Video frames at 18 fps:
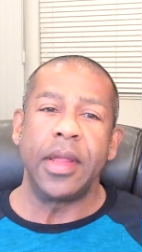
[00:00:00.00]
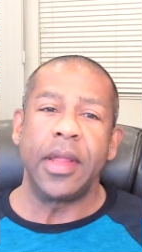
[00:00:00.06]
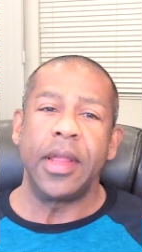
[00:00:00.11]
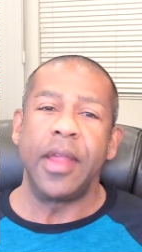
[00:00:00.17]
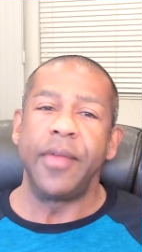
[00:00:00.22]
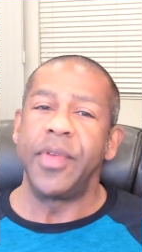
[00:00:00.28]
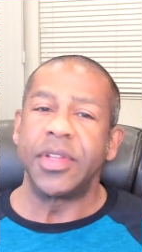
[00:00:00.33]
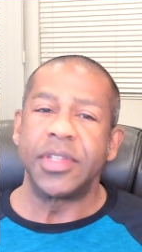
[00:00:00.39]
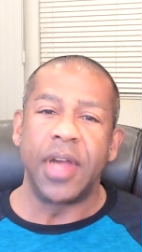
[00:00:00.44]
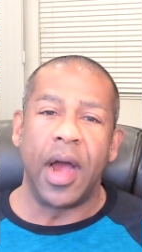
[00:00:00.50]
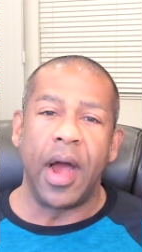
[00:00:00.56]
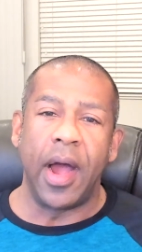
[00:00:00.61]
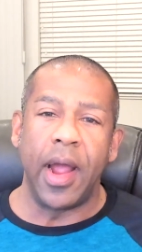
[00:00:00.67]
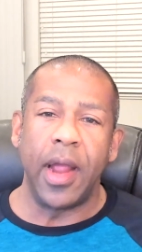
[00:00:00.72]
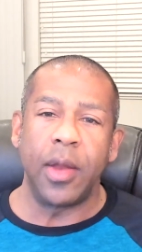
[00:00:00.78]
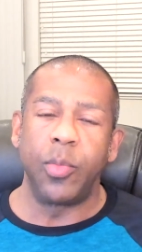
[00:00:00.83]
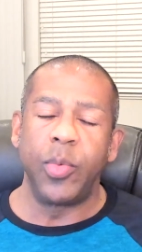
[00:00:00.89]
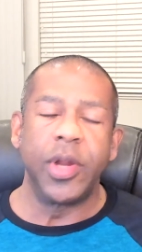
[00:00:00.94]
If it's
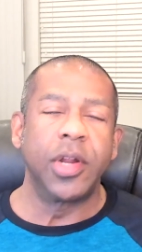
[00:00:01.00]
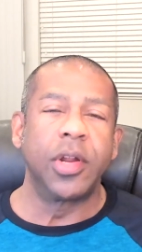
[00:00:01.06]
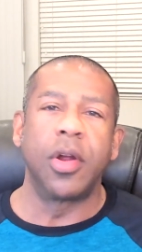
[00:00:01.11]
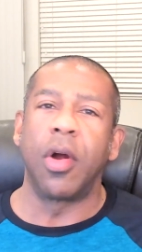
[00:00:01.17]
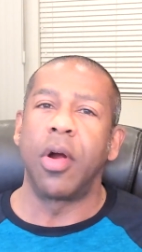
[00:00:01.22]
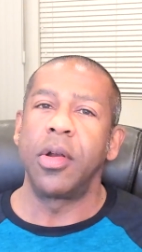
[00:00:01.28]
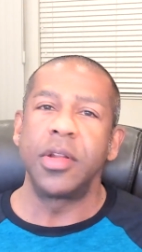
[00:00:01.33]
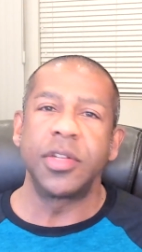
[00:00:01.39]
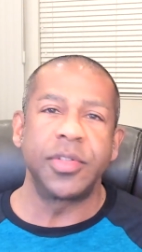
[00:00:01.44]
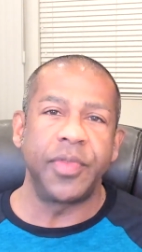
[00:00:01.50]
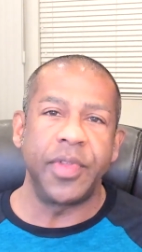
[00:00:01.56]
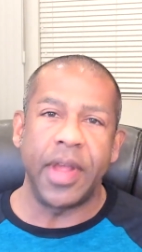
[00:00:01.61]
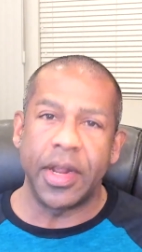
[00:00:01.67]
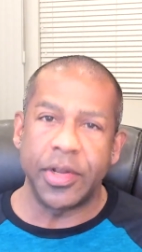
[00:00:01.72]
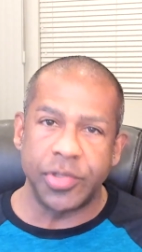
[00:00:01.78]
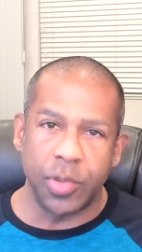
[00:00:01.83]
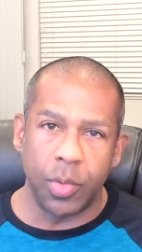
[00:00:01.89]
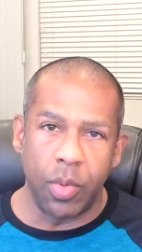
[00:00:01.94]
high, regardless of the
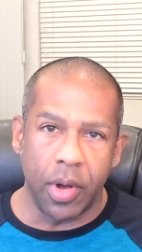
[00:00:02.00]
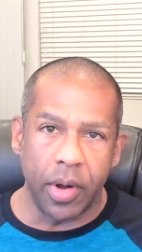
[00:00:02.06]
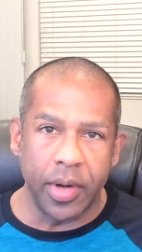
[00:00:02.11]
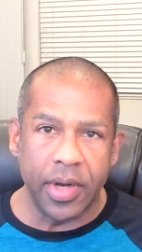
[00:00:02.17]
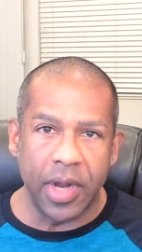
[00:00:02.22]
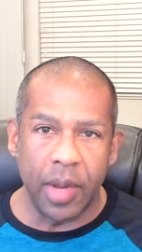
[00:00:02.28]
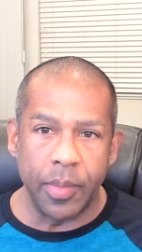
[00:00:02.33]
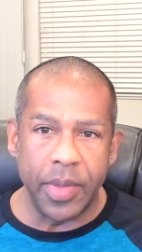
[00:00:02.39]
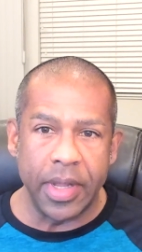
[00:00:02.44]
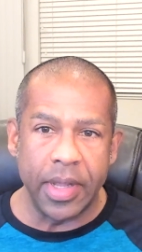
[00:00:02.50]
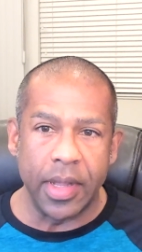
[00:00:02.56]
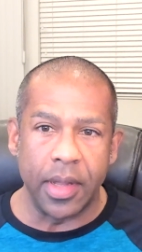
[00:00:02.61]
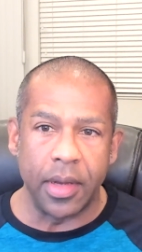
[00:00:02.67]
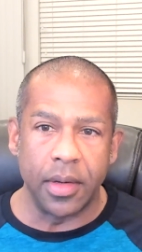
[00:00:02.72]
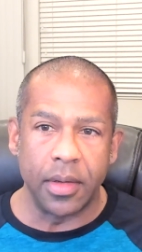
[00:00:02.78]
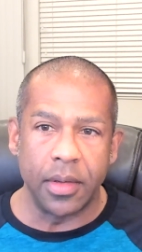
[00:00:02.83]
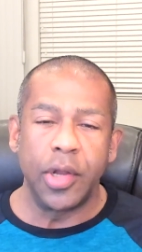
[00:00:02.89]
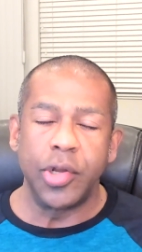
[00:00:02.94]
extra water coming
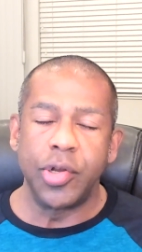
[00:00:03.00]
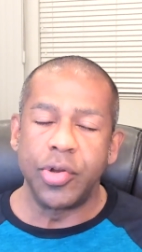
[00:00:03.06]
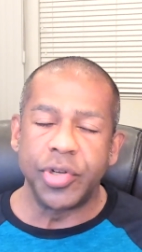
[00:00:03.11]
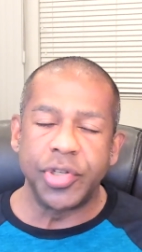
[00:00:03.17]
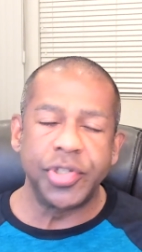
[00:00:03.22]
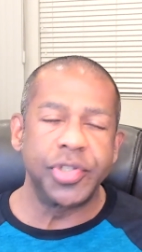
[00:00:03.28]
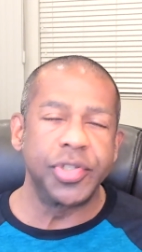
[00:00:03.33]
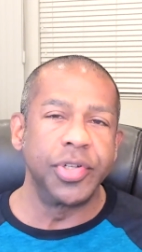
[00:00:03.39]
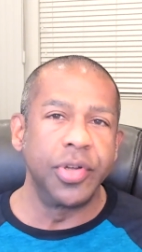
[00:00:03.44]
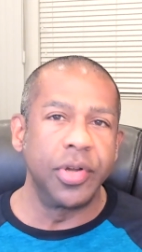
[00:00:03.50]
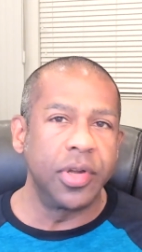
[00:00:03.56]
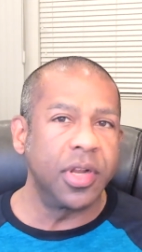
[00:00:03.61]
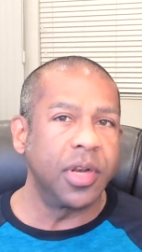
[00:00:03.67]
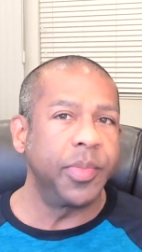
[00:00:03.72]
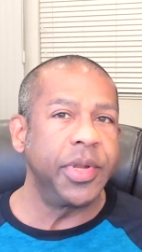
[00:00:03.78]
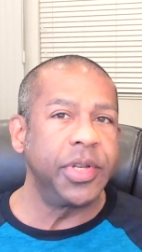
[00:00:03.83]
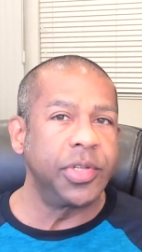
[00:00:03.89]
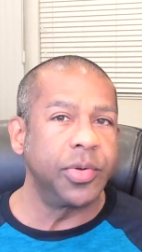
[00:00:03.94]
in, you're still going
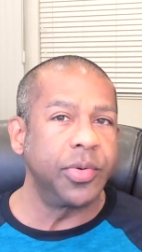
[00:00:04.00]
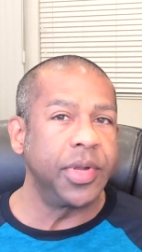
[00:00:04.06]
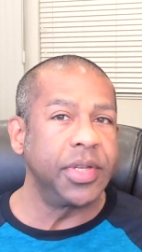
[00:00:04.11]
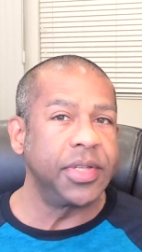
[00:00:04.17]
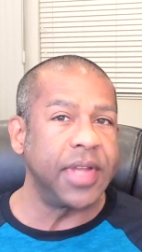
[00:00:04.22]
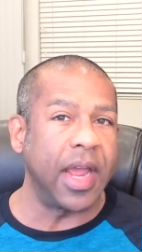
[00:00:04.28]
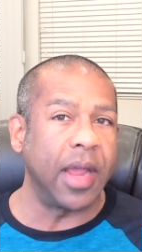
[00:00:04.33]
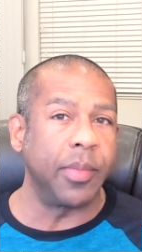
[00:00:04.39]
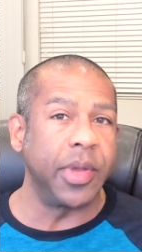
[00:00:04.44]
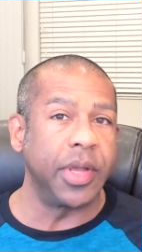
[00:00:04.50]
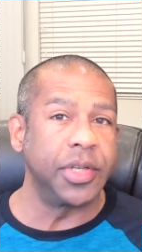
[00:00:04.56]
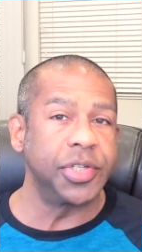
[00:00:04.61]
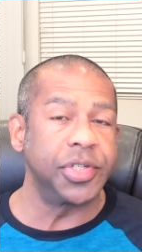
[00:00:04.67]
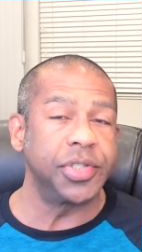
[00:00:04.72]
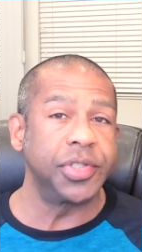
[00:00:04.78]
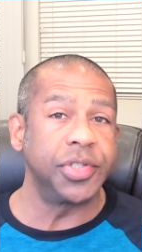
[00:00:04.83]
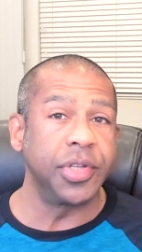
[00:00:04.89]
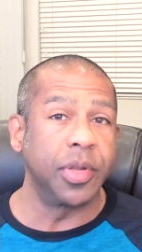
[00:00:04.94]
to be doing
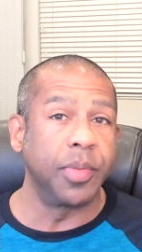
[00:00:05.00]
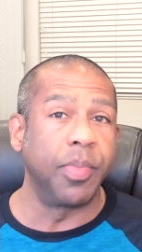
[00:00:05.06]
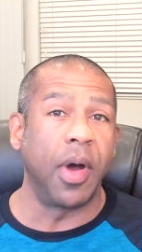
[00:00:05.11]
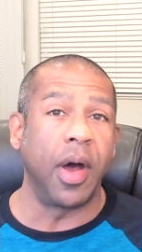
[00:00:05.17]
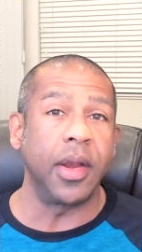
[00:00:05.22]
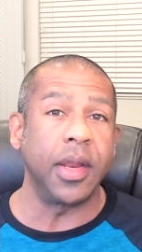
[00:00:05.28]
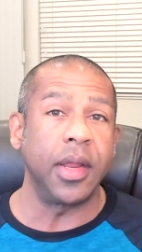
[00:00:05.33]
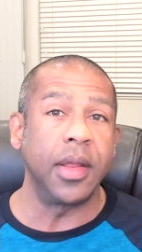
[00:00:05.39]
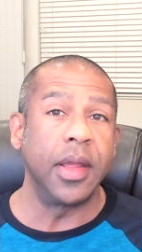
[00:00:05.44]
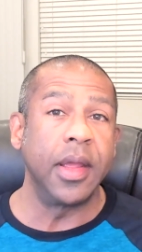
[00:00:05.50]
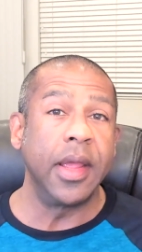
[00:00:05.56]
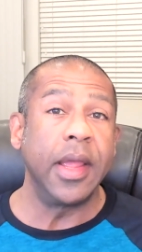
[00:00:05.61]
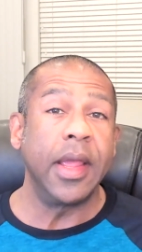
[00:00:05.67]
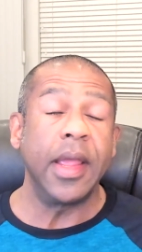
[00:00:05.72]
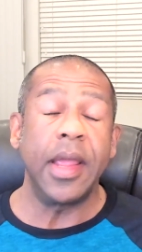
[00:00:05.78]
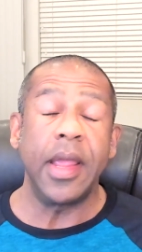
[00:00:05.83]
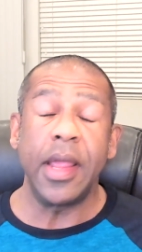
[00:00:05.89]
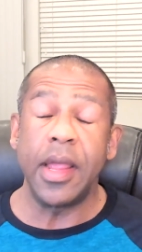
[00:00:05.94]
damage to the body
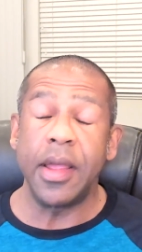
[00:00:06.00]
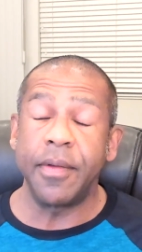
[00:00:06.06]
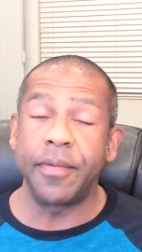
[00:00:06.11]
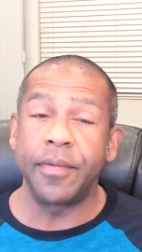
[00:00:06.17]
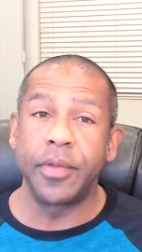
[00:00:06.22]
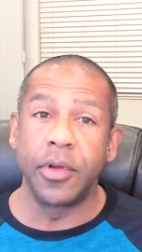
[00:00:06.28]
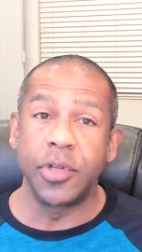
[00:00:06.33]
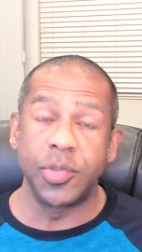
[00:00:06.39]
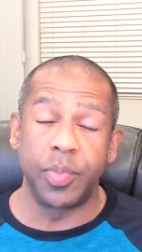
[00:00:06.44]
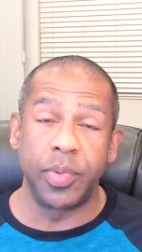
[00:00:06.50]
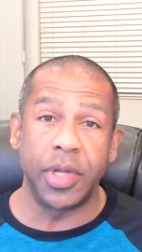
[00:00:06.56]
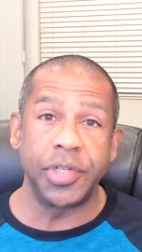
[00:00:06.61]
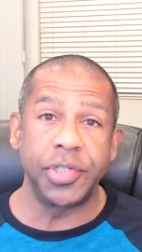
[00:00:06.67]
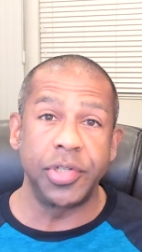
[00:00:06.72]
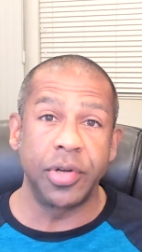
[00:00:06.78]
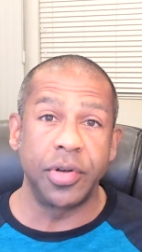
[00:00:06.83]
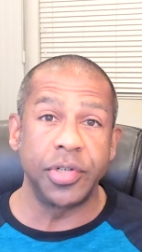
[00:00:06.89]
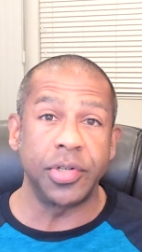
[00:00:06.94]
if those blood
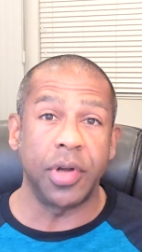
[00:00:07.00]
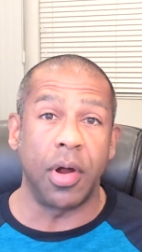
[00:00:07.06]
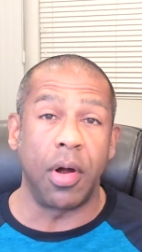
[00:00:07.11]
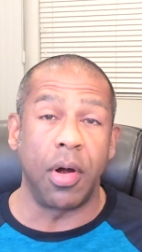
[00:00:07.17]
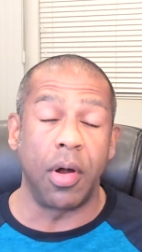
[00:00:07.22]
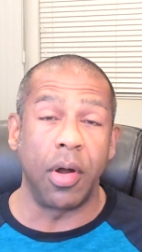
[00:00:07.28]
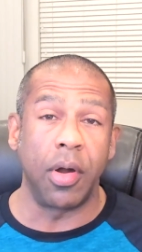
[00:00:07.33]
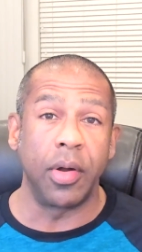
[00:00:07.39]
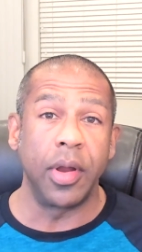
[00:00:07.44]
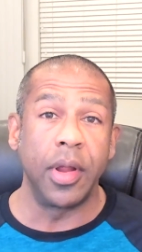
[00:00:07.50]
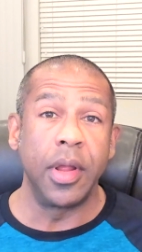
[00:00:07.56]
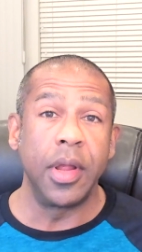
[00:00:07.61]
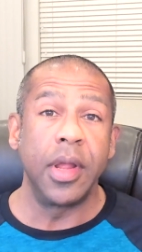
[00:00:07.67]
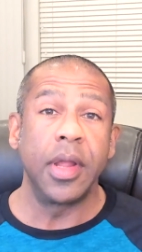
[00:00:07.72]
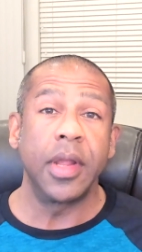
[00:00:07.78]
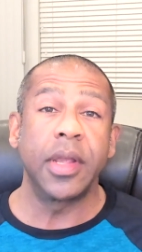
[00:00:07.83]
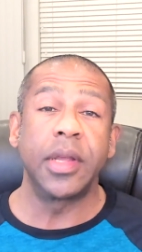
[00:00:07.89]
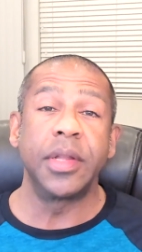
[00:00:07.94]
sugars are
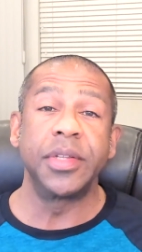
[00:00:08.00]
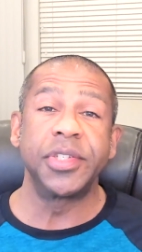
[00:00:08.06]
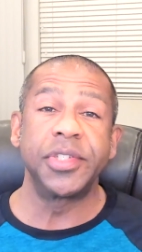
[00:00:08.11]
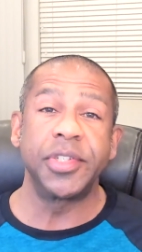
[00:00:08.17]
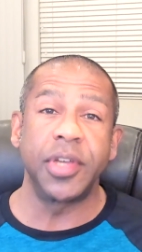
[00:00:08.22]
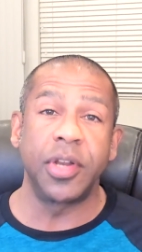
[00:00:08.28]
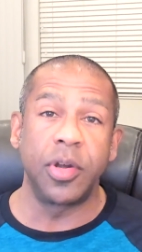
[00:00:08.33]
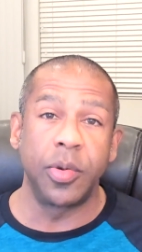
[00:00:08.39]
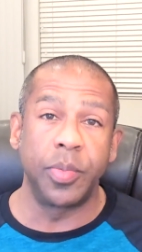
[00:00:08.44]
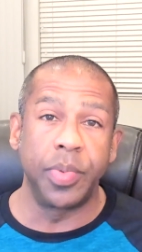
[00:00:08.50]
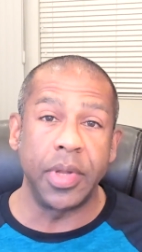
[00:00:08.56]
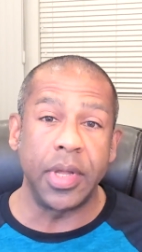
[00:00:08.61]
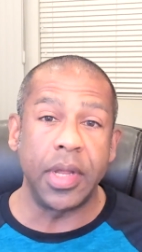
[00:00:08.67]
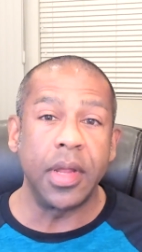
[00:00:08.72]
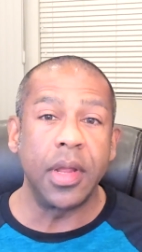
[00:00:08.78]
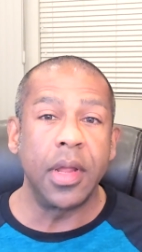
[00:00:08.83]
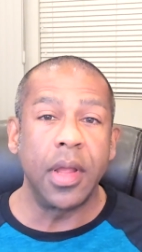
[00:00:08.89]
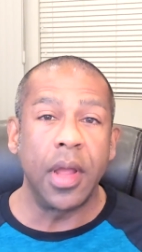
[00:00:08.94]

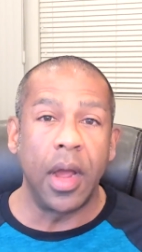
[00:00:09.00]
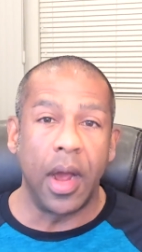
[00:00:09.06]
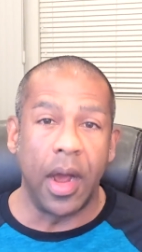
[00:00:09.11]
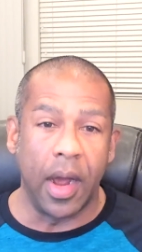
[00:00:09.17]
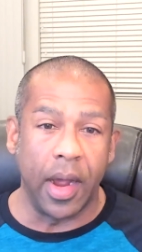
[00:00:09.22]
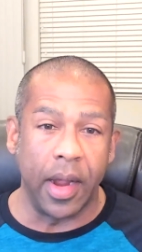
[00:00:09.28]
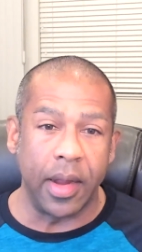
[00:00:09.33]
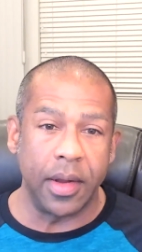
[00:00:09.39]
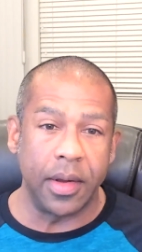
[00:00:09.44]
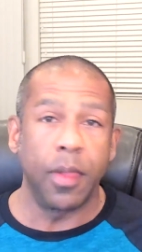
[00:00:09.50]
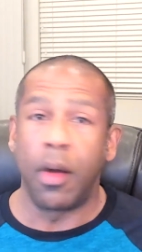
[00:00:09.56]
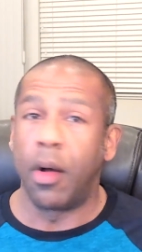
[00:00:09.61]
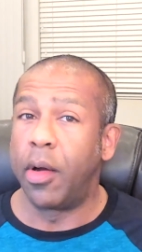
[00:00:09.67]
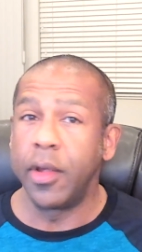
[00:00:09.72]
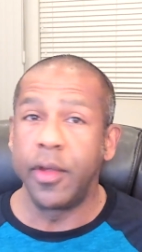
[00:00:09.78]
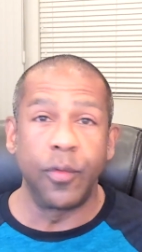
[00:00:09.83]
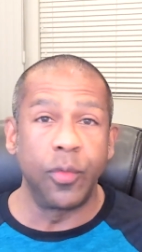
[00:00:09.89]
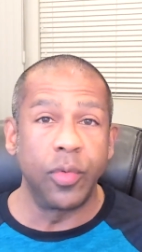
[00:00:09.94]
considerably high.
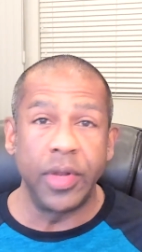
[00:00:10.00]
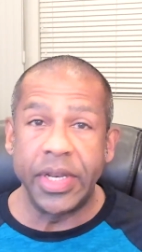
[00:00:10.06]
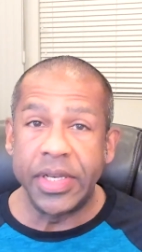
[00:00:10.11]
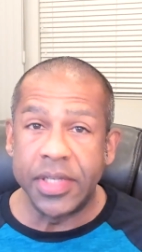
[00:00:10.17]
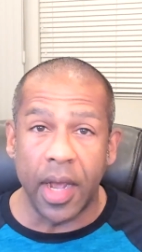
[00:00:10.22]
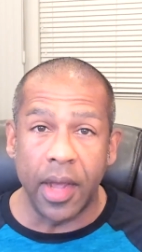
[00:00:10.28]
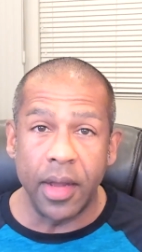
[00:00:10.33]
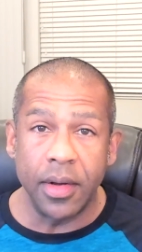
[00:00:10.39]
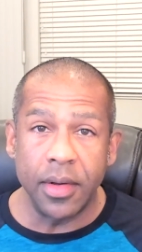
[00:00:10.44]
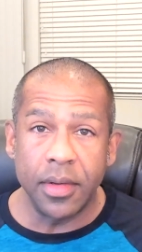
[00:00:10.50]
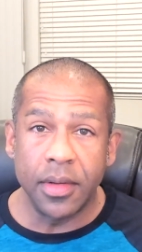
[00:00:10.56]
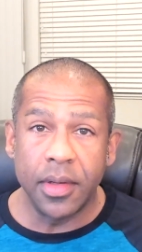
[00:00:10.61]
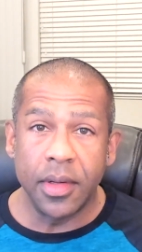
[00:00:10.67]
All you've really done,